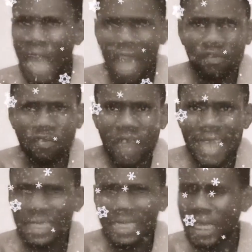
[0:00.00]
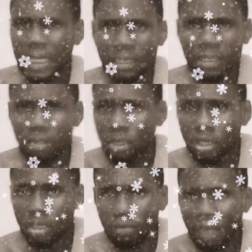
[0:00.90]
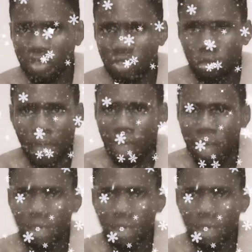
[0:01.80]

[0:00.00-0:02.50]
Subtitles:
Advice in materials,